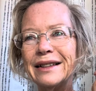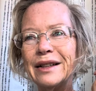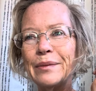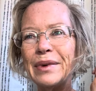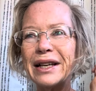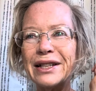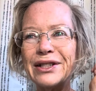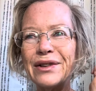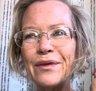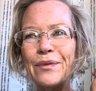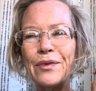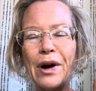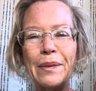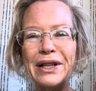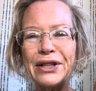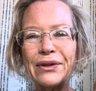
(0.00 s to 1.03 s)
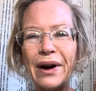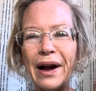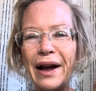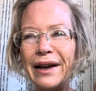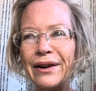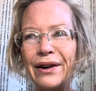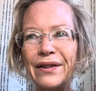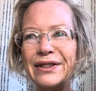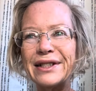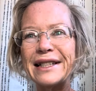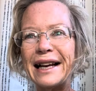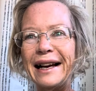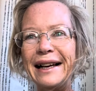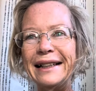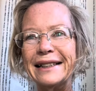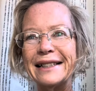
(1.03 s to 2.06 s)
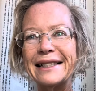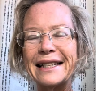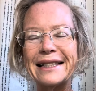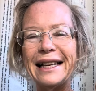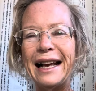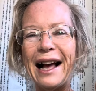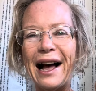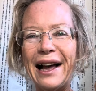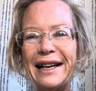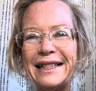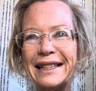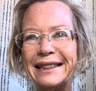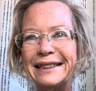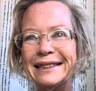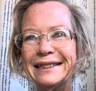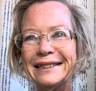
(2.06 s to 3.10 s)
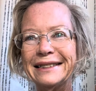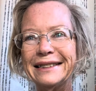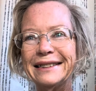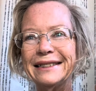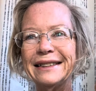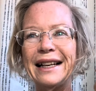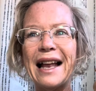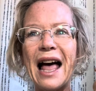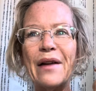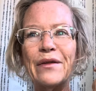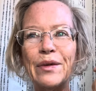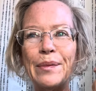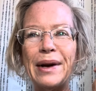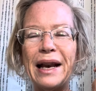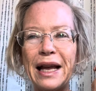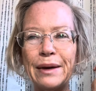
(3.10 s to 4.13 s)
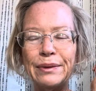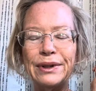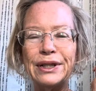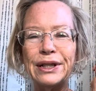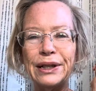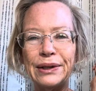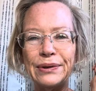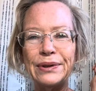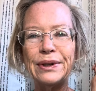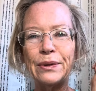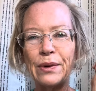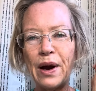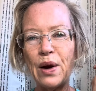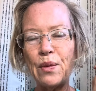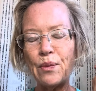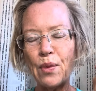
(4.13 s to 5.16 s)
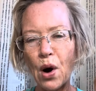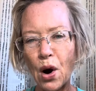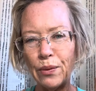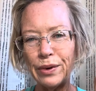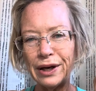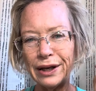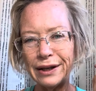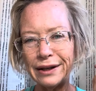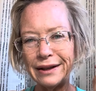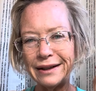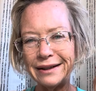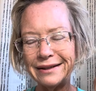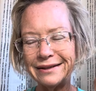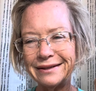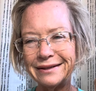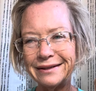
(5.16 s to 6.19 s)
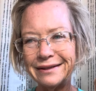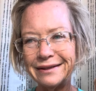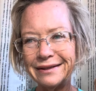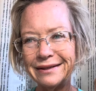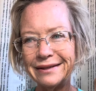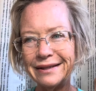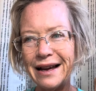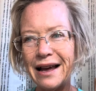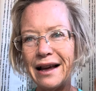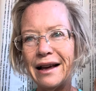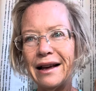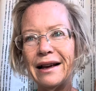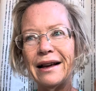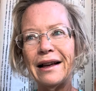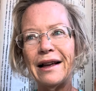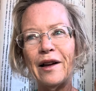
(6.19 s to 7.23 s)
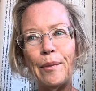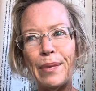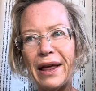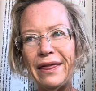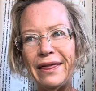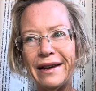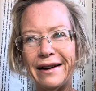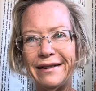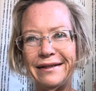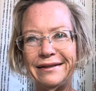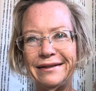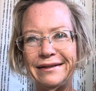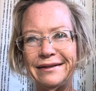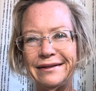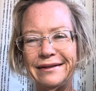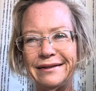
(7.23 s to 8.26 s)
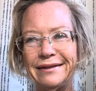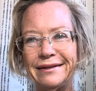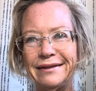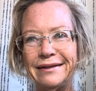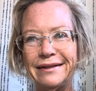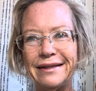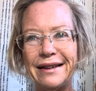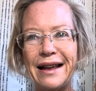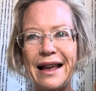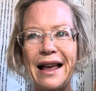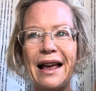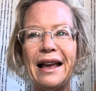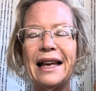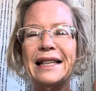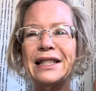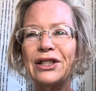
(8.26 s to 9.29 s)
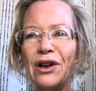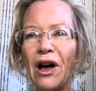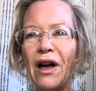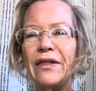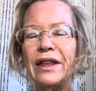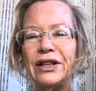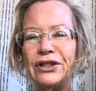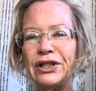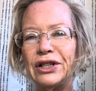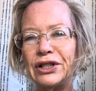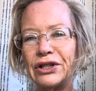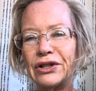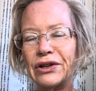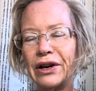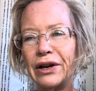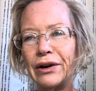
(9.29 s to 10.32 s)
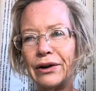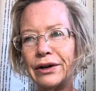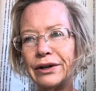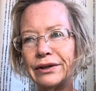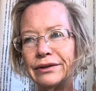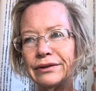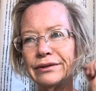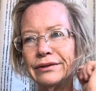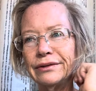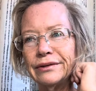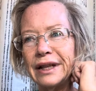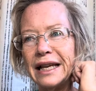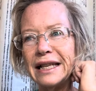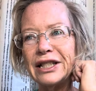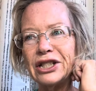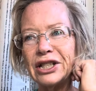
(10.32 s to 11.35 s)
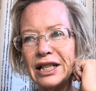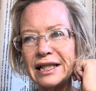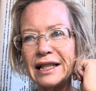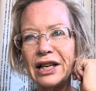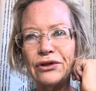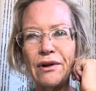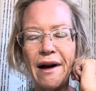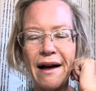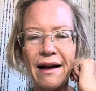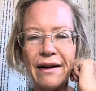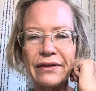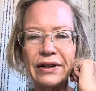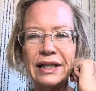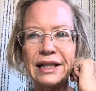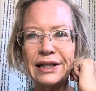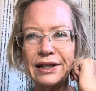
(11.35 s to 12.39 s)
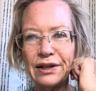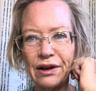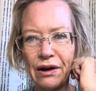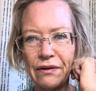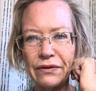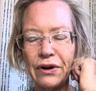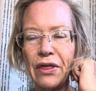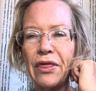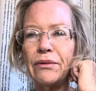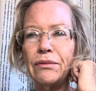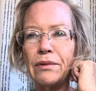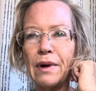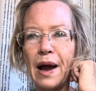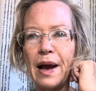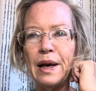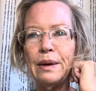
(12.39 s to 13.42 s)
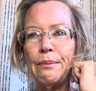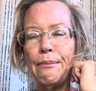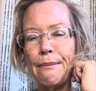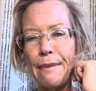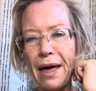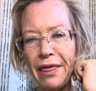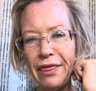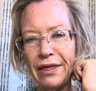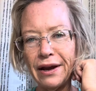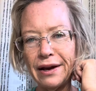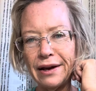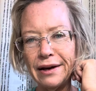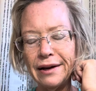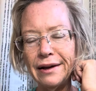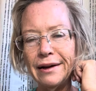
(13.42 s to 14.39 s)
because you've probably tried all those diets just like I did and haven't been able to lose the weight permanently. I've been there. It's not that you didn't try hard. It's just that you haven't discovered the right method